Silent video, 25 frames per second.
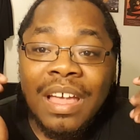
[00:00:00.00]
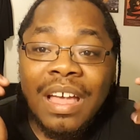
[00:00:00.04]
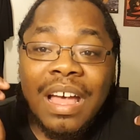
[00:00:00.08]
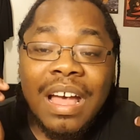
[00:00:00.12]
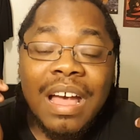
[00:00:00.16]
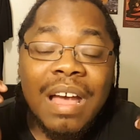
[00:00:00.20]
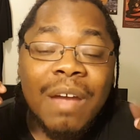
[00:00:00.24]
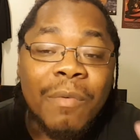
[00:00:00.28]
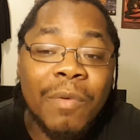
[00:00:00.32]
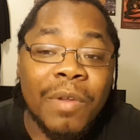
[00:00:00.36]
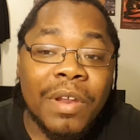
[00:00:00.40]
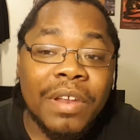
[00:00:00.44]

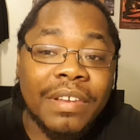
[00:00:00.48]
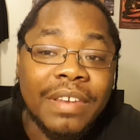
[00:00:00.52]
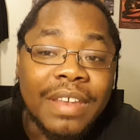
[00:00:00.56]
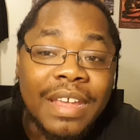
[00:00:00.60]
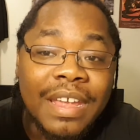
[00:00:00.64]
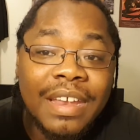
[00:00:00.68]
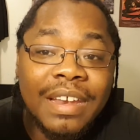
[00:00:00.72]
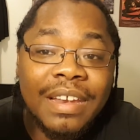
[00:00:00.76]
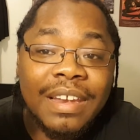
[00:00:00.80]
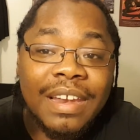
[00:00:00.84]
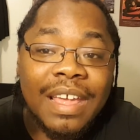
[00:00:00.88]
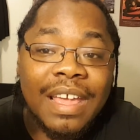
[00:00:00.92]
I really
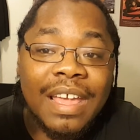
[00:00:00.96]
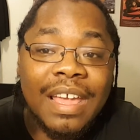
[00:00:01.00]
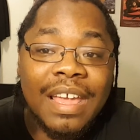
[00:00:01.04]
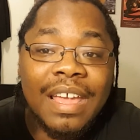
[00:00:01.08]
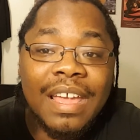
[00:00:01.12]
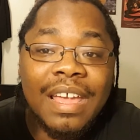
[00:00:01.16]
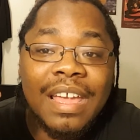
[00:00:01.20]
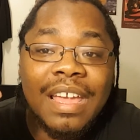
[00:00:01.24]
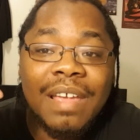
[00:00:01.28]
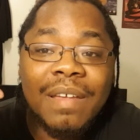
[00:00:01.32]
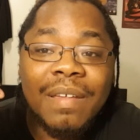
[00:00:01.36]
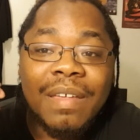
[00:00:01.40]
think
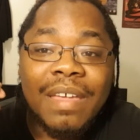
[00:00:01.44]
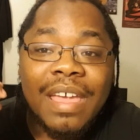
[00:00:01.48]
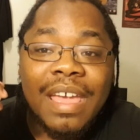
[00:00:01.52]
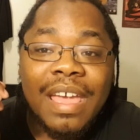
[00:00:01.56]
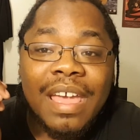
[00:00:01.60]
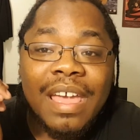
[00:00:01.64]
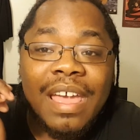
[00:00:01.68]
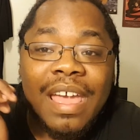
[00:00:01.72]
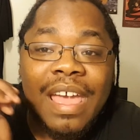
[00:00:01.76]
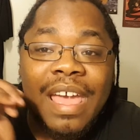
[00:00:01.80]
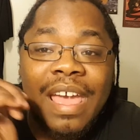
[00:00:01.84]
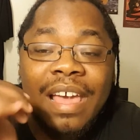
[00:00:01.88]
that
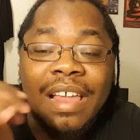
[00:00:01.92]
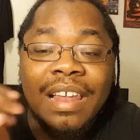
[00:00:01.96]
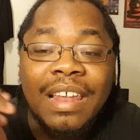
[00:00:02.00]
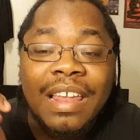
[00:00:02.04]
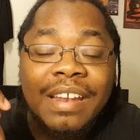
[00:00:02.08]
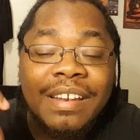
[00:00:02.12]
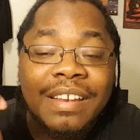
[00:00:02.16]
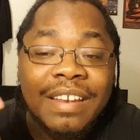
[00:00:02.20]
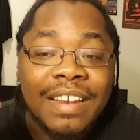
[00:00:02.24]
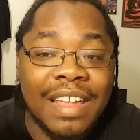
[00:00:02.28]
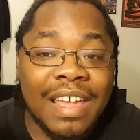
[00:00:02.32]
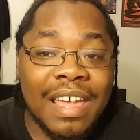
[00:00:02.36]

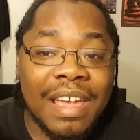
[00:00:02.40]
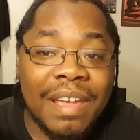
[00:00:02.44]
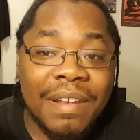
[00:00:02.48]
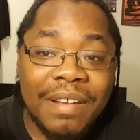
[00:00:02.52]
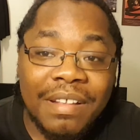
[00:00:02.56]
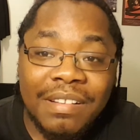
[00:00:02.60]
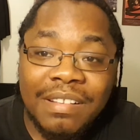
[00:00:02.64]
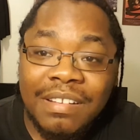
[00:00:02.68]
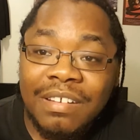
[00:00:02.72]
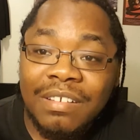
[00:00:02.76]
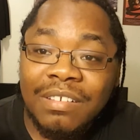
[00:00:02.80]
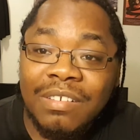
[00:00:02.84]
Adlet didn't have
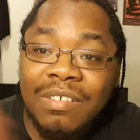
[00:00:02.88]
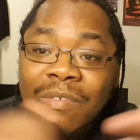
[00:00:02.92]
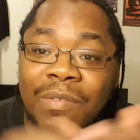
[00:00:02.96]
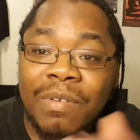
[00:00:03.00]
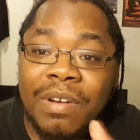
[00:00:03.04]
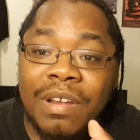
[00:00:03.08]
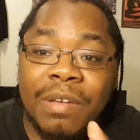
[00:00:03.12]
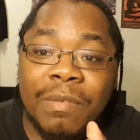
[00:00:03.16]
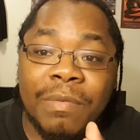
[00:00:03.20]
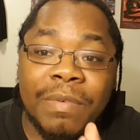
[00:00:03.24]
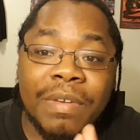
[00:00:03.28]
nothing to do with it.